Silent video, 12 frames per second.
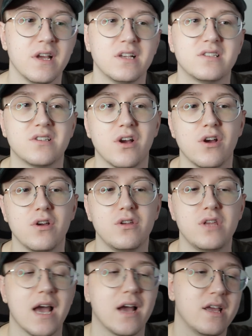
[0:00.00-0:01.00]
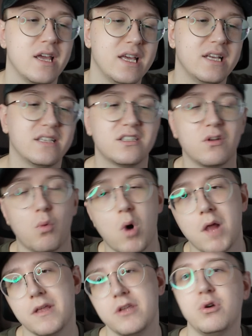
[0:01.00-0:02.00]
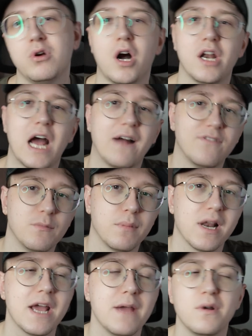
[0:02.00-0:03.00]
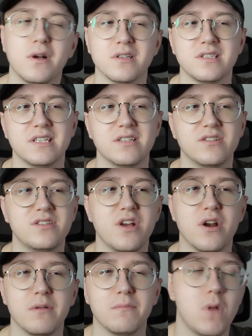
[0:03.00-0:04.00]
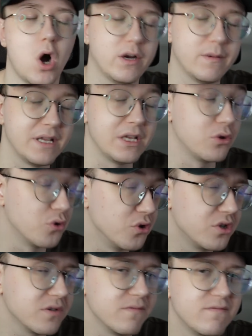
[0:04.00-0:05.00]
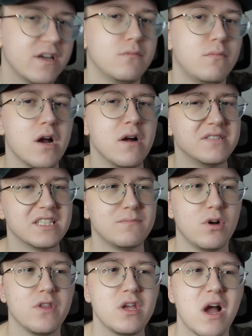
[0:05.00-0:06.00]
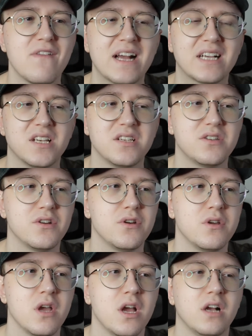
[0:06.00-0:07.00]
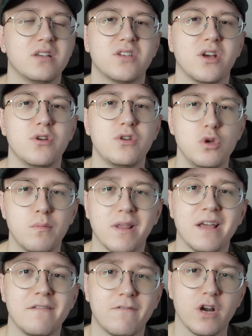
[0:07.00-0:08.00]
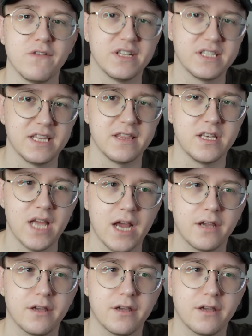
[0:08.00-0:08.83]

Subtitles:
So yeah, it is the one that you kind of have to play because this is the only arguably good Venom Myotismon that you have access to, so you play 3 of it in the deck.